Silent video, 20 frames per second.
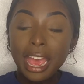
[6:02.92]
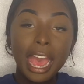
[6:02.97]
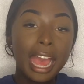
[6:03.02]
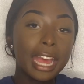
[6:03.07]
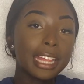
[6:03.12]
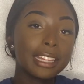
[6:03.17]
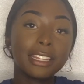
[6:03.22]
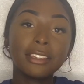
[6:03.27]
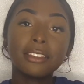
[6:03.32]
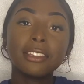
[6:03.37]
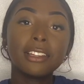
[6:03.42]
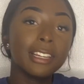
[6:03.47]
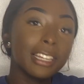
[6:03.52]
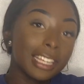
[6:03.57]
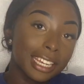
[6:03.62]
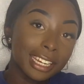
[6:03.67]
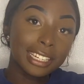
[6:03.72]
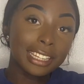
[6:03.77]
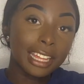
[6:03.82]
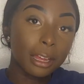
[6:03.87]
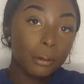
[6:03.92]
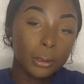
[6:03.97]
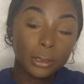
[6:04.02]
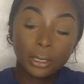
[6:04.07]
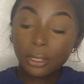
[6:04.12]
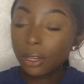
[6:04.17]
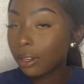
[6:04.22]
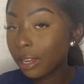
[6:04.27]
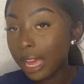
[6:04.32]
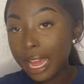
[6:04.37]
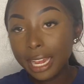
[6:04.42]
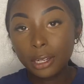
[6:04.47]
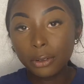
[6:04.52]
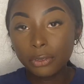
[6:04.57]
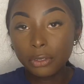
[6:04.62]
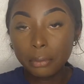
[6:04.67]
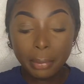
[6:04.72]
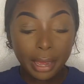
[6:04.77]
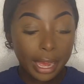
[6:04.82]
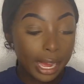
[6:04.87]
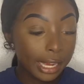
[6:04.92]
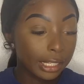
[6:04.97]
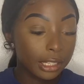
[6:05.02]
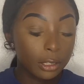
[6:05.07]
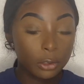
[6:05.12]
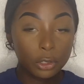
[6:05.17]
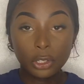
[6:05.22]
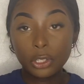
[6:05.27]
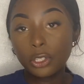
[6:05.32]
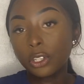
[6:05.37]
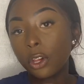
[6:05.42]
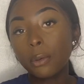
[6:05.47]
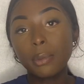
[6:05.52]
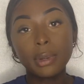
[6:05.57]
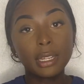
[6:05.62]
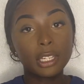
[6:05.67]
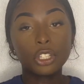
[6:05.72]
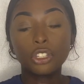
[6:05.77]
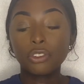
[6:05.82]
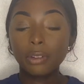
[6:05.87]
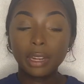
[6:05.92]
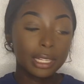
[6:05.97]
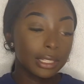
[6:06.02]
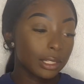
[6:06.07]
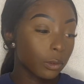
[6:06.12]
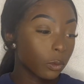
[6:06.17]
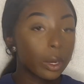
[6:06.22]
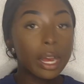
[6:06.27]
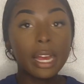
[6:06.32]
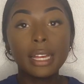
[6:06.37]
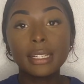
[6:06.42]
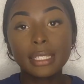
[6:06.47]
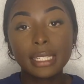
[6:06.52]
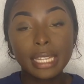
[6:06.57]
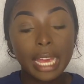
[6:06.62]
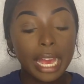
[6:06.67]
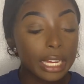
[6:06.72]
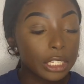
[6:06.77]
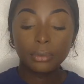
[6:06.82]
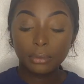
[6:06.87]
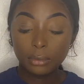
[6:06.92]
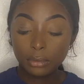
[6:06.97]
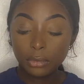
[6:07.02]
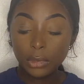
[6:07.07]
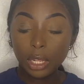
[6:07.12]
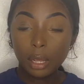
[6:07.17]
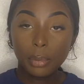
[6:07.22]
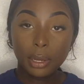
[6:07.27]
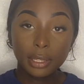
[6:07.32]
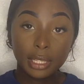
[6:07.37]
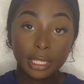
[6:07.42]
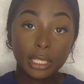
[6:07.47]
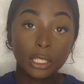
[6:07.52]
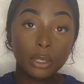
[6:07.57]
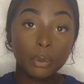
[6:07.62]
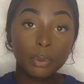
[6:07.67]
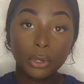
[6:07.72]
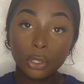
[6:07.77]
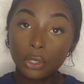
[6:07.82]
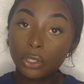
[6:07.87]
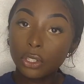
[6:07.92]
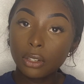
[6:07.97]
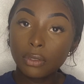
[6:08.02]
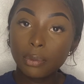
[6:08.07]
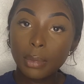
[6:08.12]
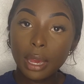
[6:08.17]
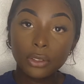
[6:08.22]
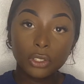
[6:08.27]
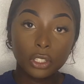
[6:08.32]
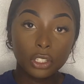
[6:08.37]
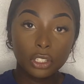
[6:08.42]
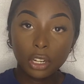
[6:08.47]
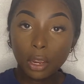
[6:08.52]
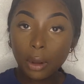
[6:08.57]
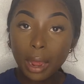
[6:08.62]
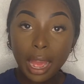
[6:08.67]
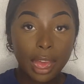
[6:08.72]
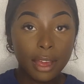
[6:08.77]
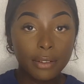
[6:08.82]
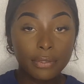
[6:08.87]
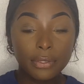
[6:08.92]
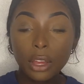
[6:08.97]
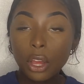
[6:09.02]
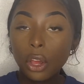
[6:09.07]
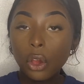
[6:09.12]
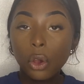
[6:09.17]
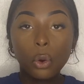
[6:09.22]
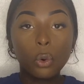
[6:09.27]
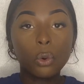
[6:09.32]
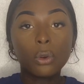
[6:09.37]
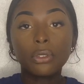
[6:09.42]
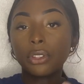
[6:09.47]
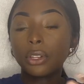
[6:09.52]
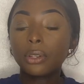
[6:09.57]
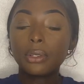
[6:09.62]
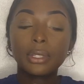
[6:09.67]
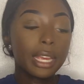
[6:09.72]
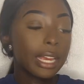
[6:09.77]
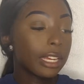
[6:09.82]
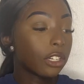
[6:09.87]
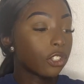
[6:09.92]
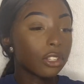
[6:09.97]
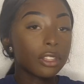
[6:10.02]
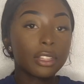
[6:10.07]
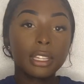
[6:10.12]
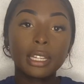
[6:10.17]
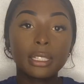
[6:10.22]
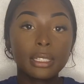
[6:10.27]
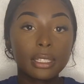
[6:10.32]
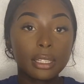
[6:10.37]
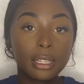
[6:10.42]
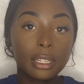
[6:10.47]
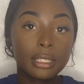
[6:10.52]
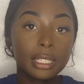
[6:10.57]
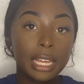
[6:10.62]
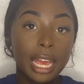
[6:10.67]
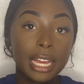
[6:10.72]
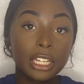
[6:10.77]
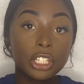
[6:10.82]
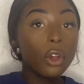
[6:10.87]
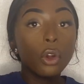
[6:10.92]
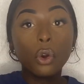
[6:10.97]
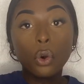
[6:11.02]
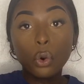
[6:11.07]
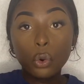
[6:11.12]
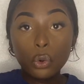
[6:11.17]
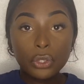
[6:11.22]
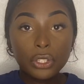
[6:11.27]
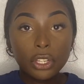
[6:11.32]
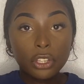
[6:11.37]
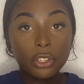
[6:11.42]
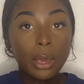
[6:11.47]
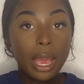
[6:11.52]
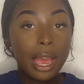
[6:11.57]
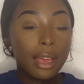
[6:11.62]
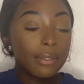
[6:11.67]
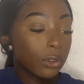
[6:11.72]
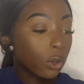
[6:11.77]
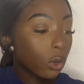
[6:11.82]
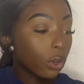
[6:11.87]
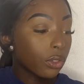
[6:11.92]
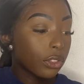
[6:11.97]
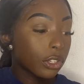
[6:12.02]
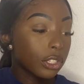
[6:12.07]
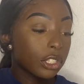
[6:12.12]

and then the lead that was going hang off the back, and there was just so many strings and wires attached. But this is a Bluetooth mouse, so you don't have all of those extra things attached. Also, you have got the